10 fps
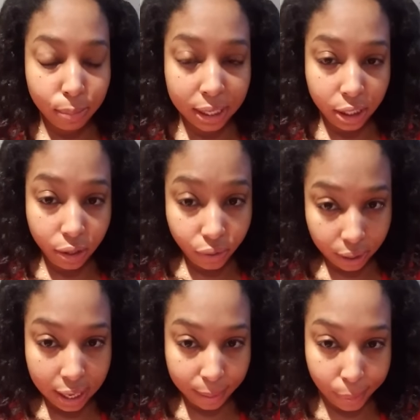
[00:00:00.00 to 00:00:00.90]
my
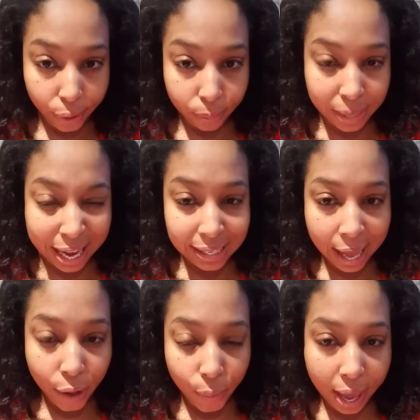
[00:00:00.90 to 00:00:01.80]
children came home that's how